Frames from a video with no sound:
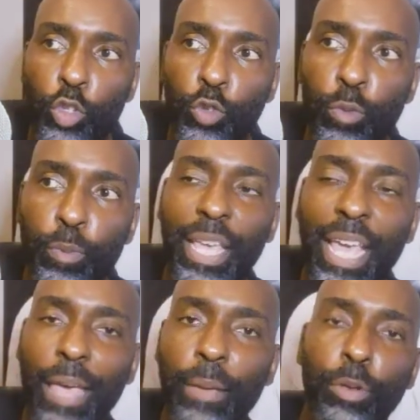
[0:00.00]
to
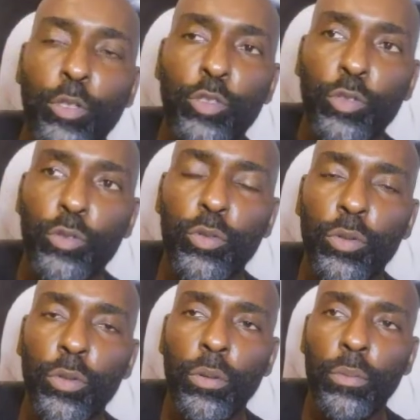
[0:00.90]
be able to
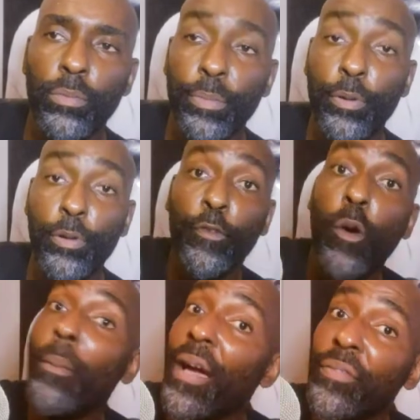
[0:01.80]

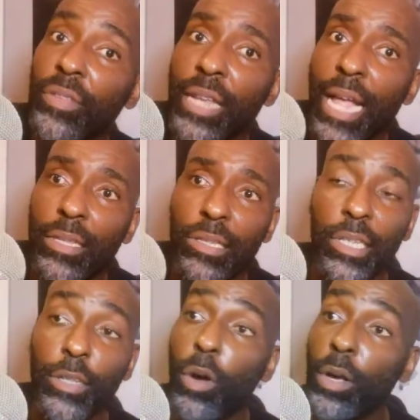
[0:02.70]
perform after that, to
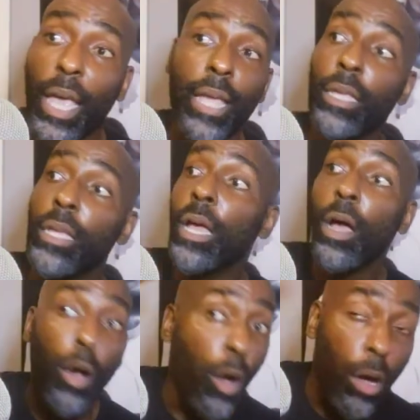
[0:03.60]
say, okay,
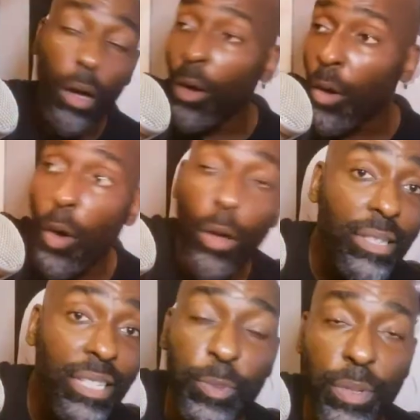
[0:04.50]
all
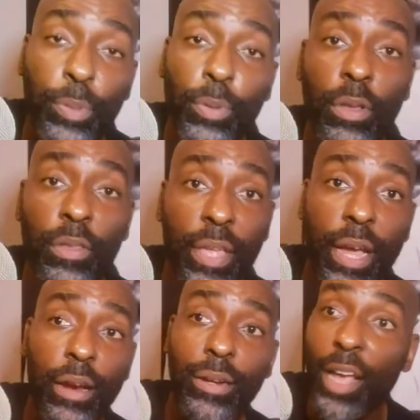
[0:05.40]
these people are
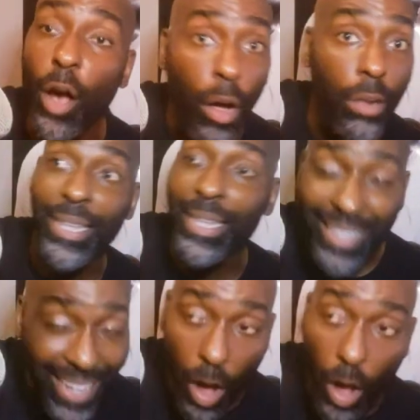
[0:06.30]
there, they
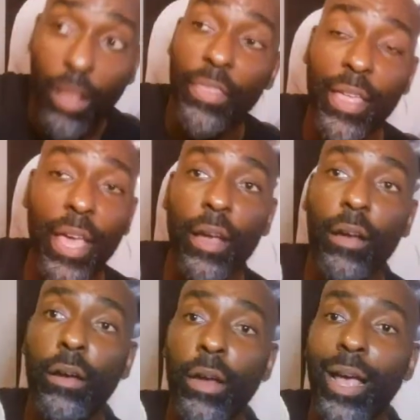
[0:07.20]
all
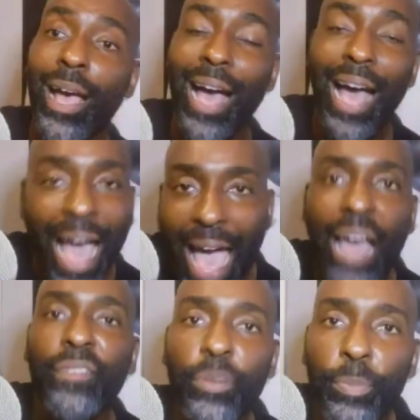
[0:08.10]
there, I
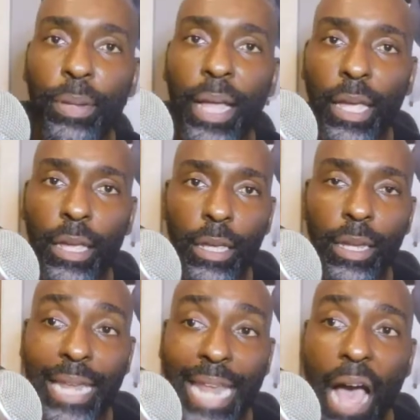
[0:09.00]
have to play.
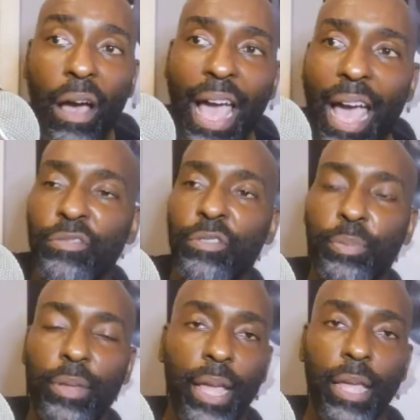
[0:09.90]
Now I have to
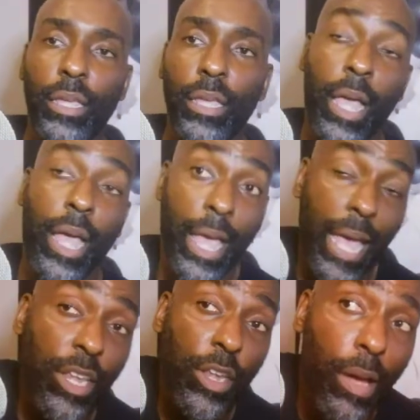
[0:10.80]
play.
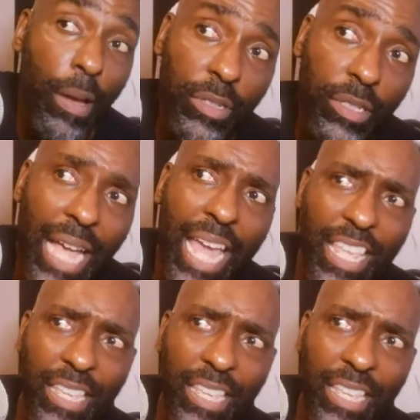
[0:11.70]
And no, it was not